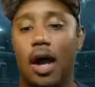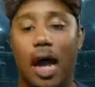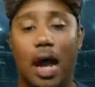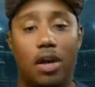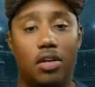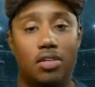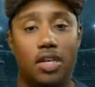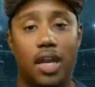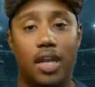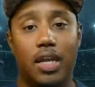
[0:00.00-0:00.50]

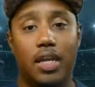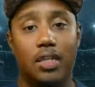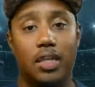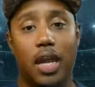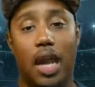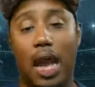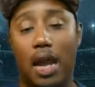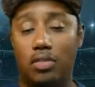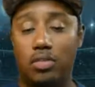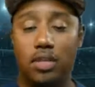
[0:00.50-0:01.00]
outside
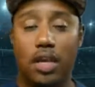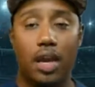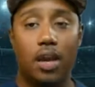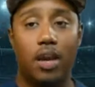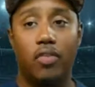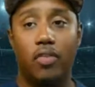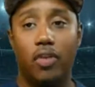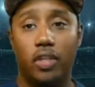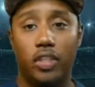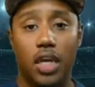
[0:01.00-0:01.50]

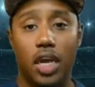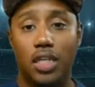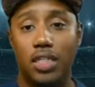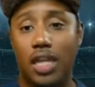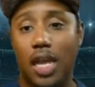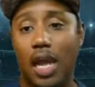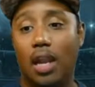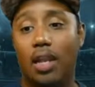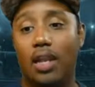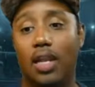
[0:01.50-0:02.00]
of
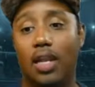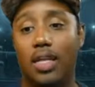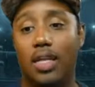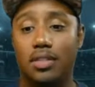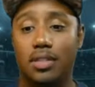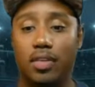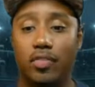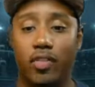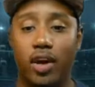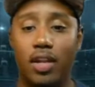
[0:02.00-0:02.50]
Josh Allen and
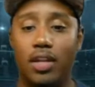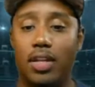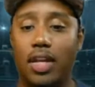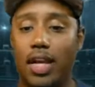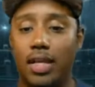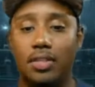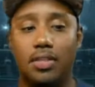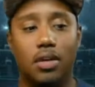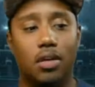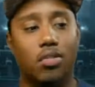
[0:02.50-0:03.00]
Stephon
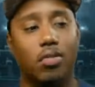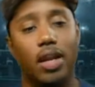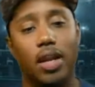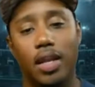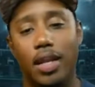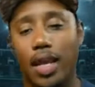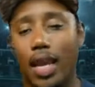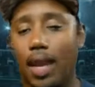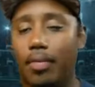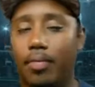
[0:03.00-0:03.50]
Diggs. Their
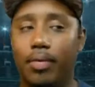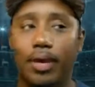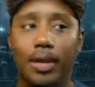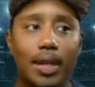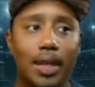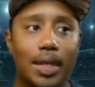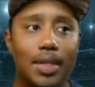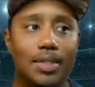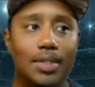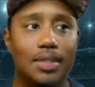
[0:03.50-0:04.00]
running game
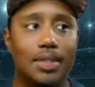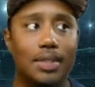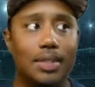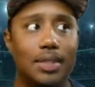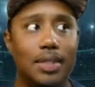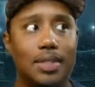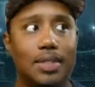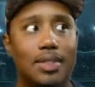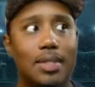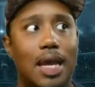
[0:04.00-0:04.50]
really is
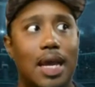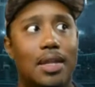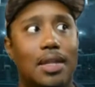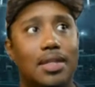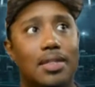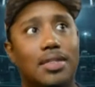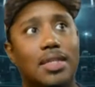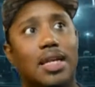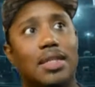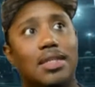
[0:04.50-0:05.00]

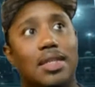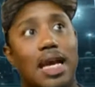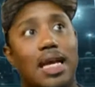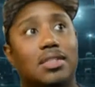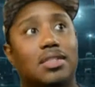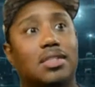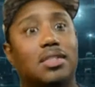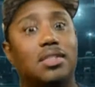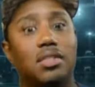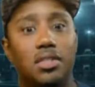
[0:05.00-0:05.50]
not
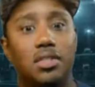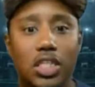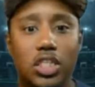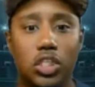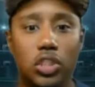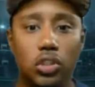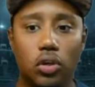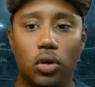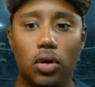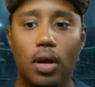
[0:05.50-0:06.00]
that
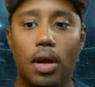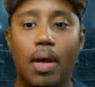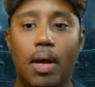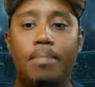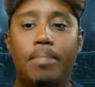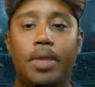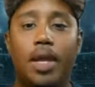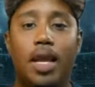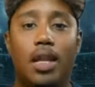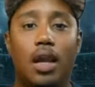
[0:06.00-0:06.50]
sensational.
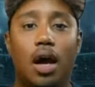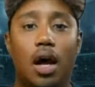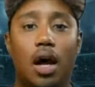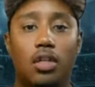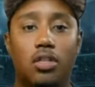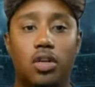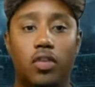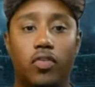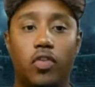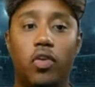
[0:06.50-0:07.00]
And
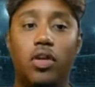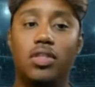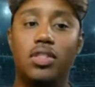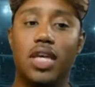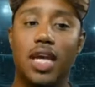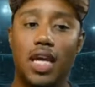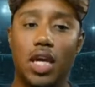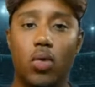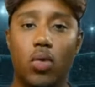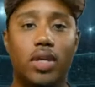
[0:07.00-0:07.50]
honestly, if you can
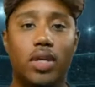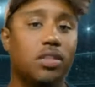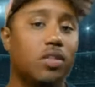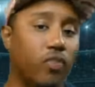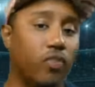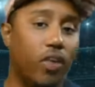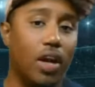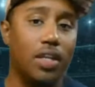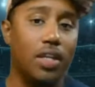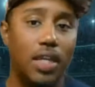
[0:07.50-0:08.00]
take away
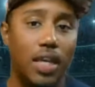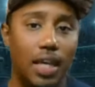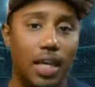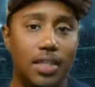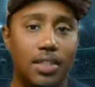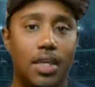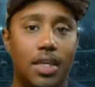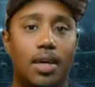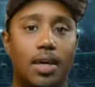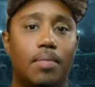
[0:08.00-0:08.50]
Stephon
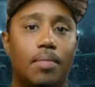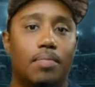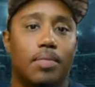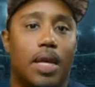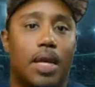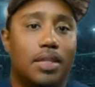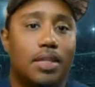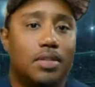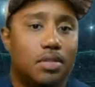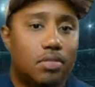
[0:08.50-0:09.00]
Diggs,
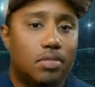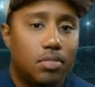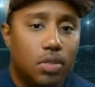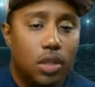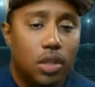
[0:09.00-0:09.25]
that's